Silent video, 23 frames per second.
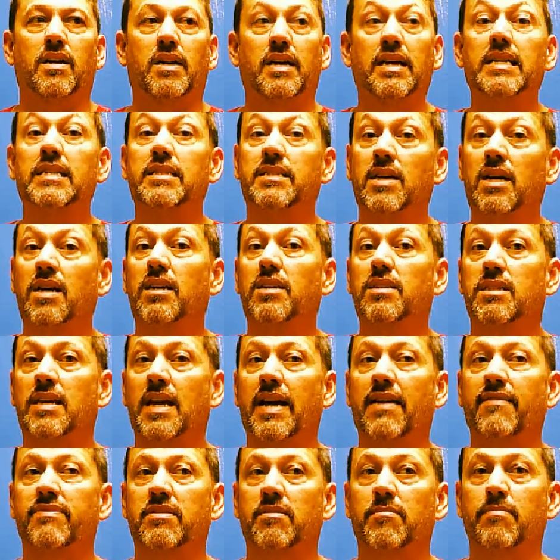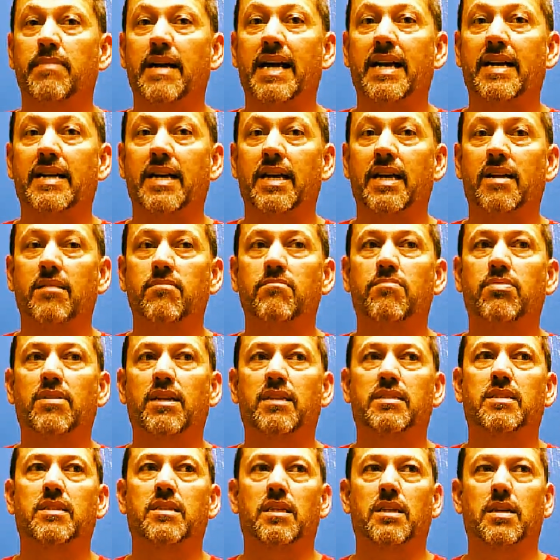it does have some back end, but
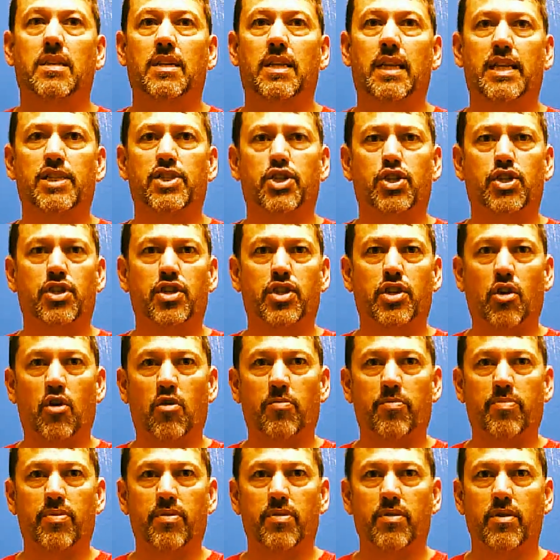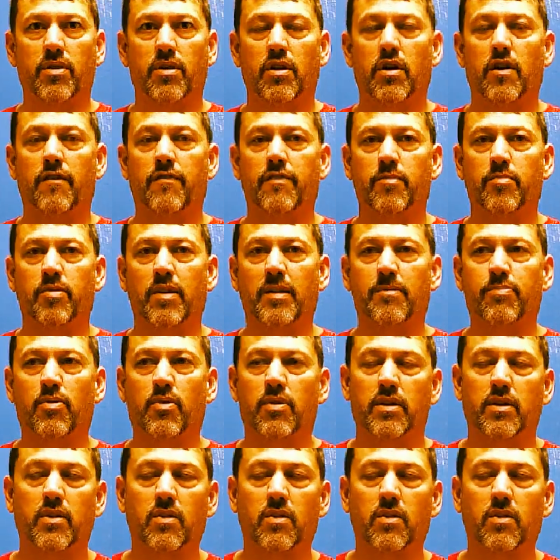it's a little less sharp off the break point.